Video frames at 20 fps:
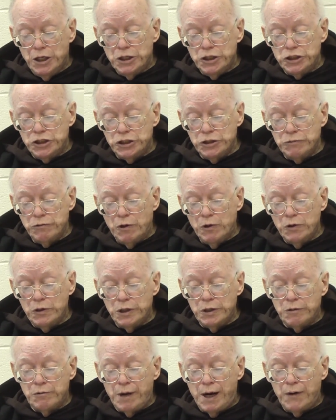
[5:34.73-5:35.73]
She wrote
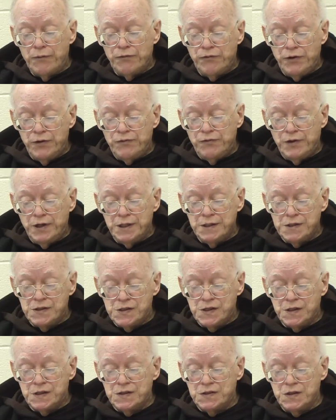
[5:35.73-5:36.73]
it around
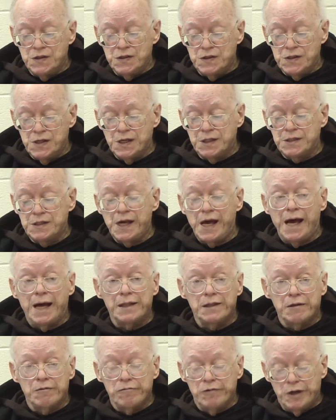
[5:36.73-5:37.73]
1566
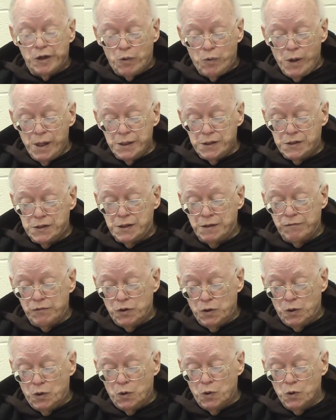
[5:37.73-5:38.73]
at the request of
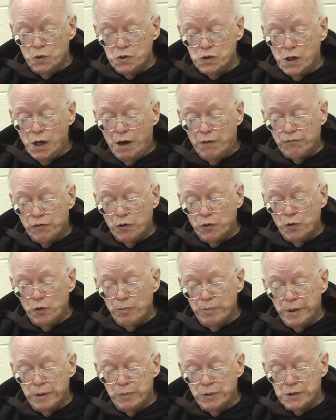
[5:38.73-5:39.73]
those for whom
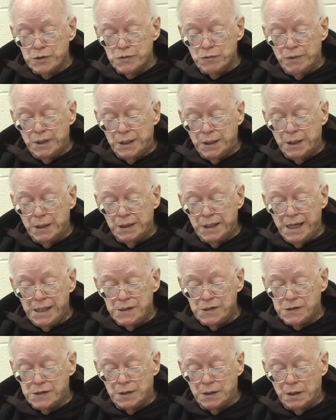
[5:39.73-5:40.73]
it was written,
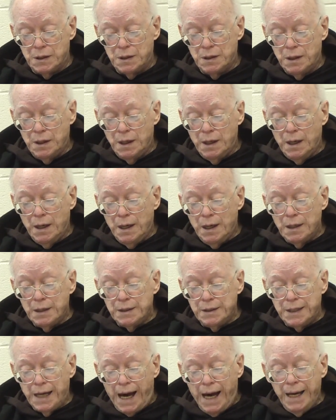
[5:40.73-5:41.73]
destined,
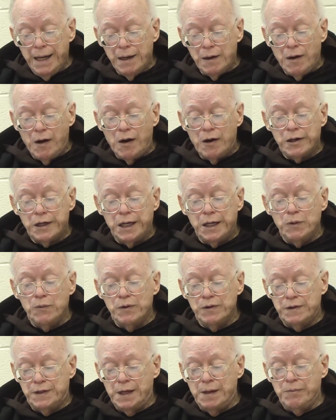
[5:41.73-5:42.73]
dialoguing
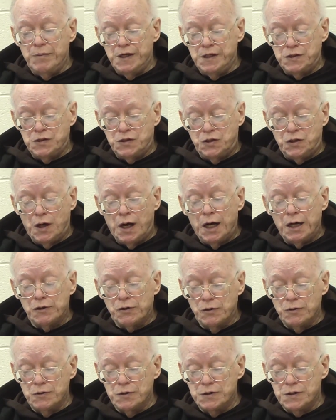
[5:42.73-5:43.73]
with them as
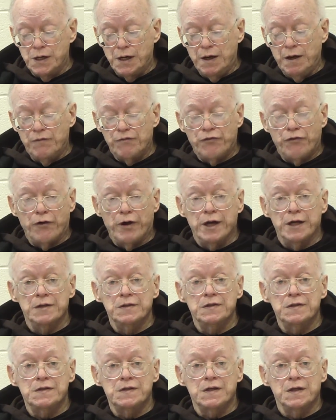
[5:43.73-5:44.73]
daughters,
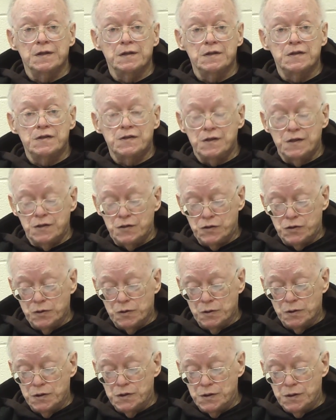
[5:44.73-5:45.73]
friends, and
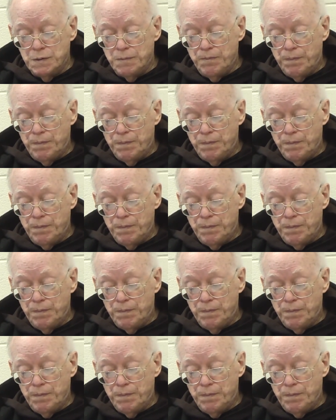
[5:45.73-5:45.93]
sisters.